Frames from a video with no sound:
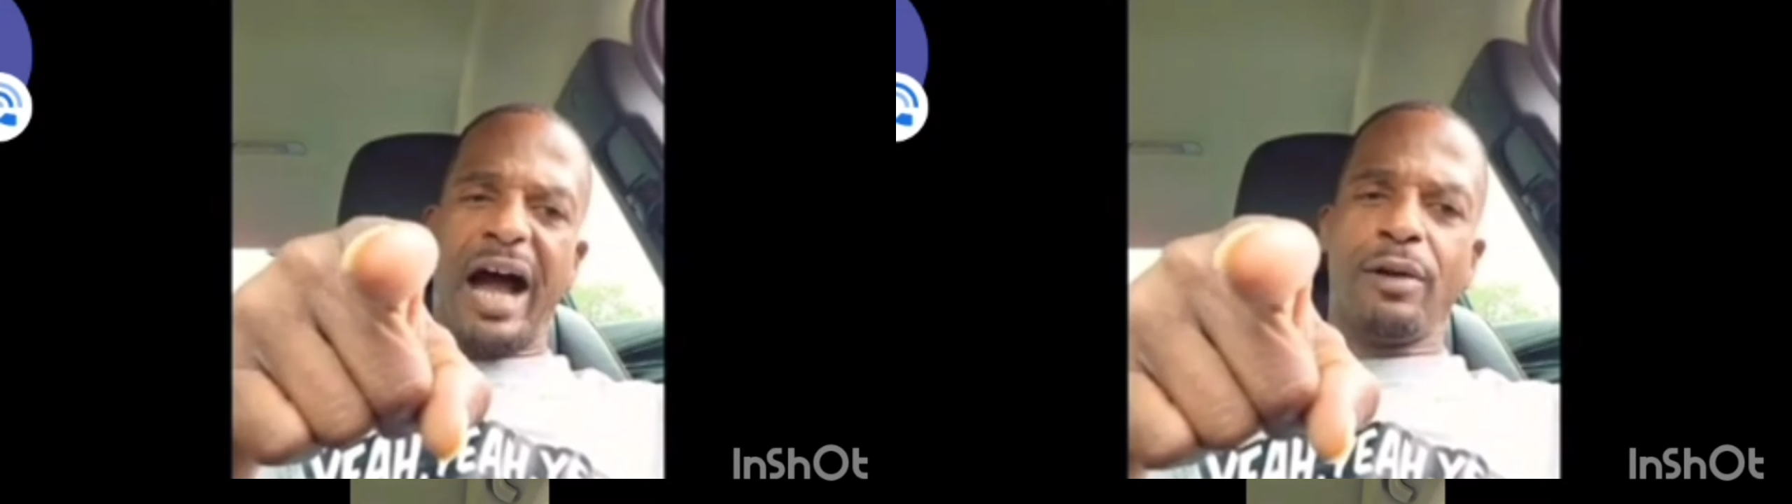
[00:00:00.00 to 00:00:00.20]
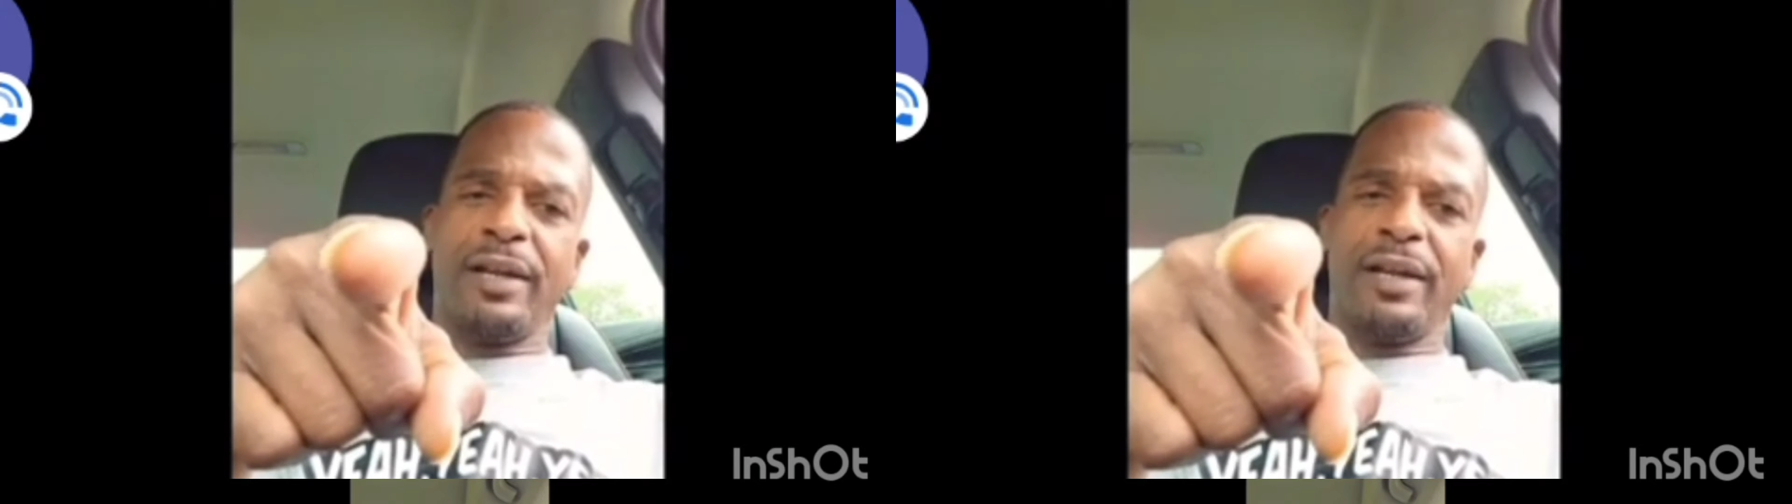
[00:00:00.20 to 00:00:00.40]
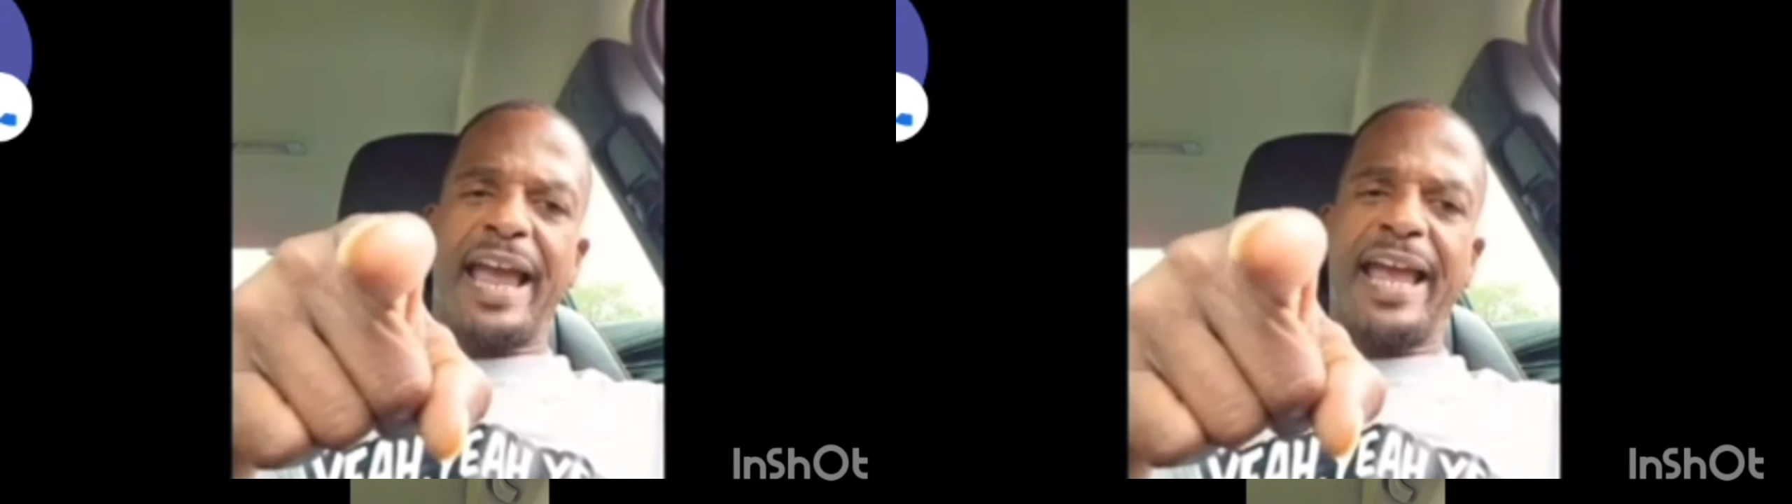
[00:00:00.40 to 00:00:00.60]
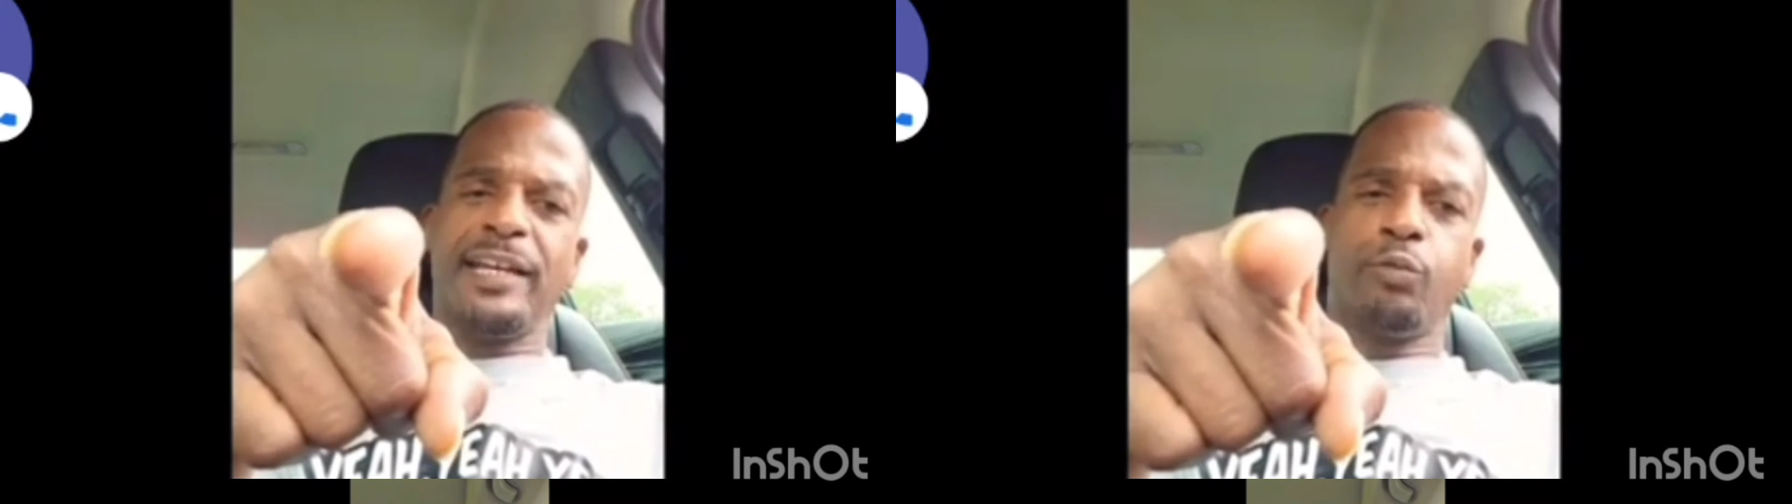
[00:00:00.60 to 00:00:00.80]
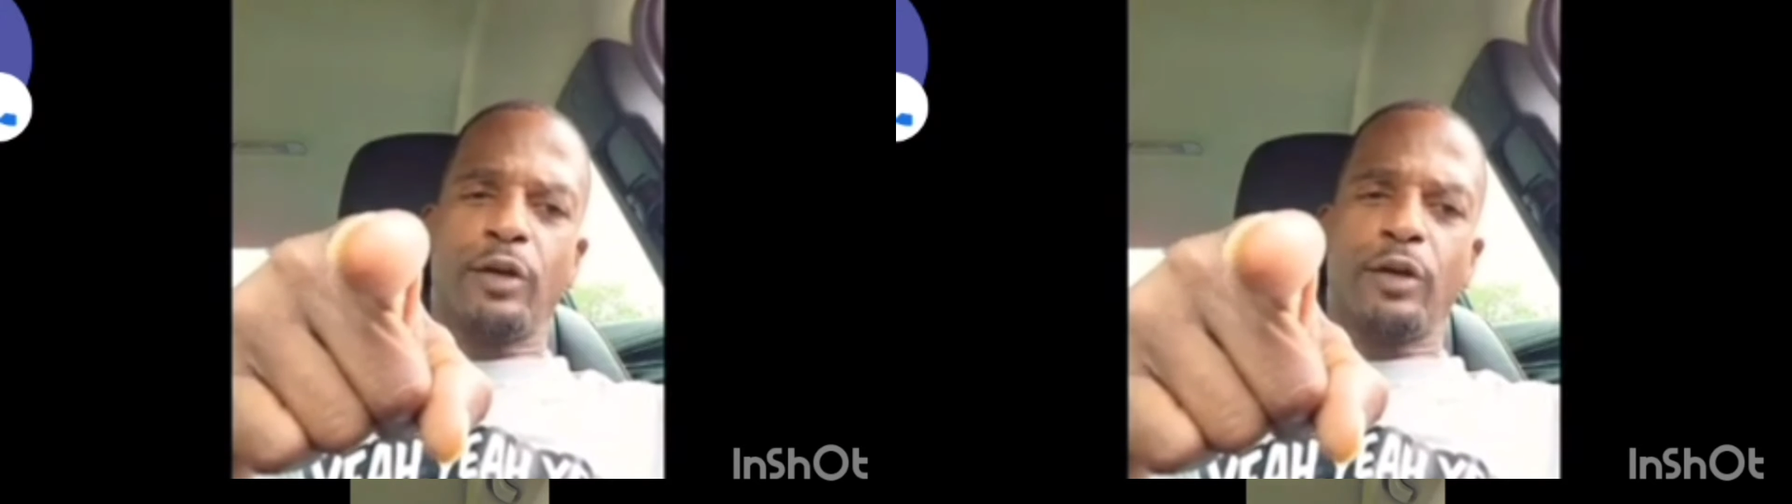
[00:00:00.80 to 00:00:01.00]
They'll
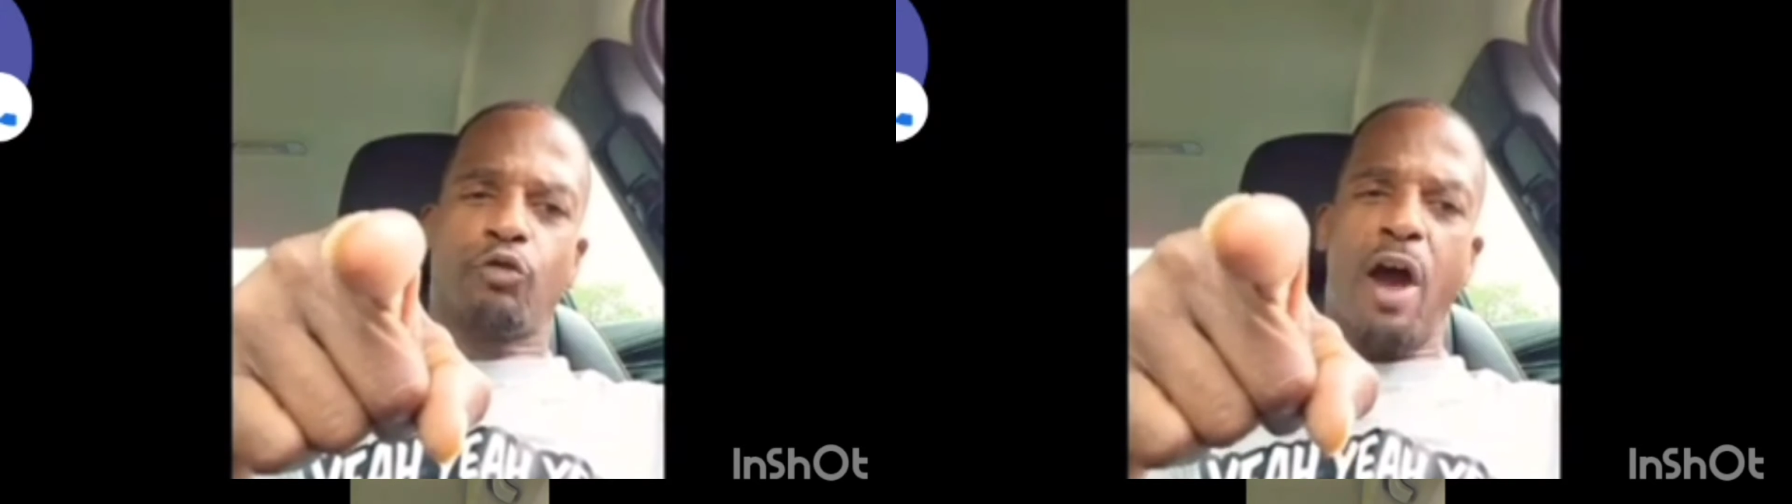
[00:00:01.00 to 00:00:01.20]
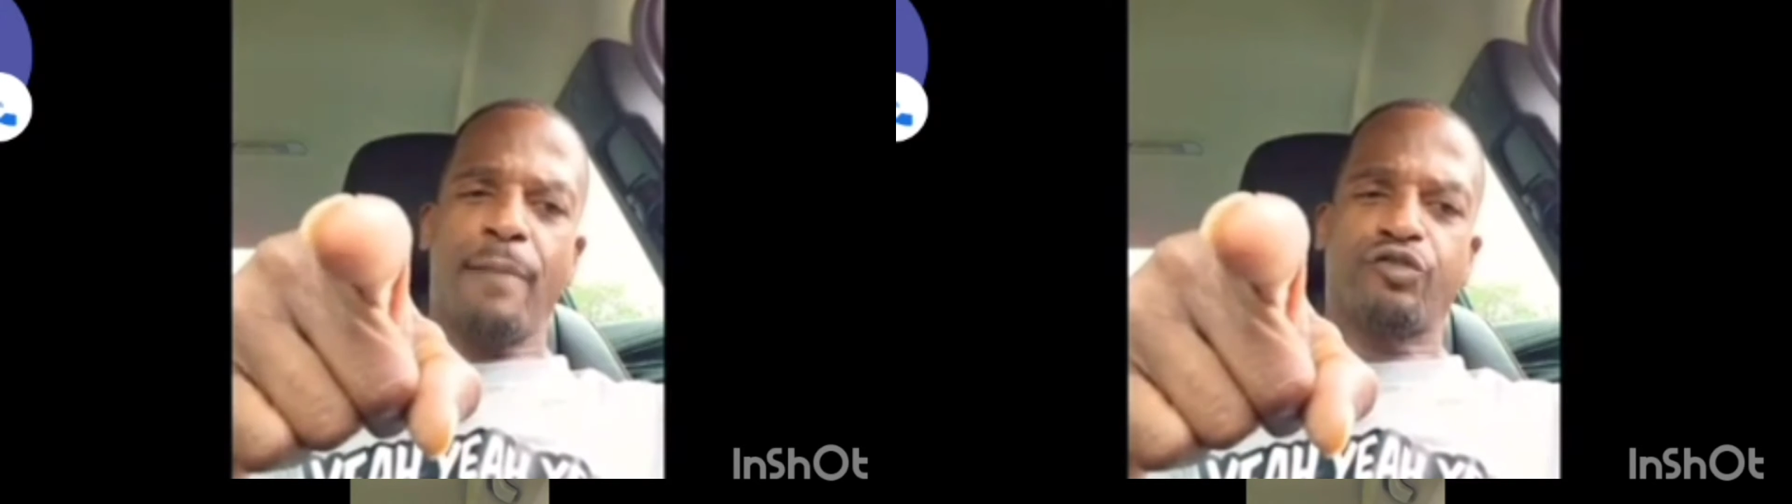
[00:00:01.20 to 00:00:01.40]
pull the hinges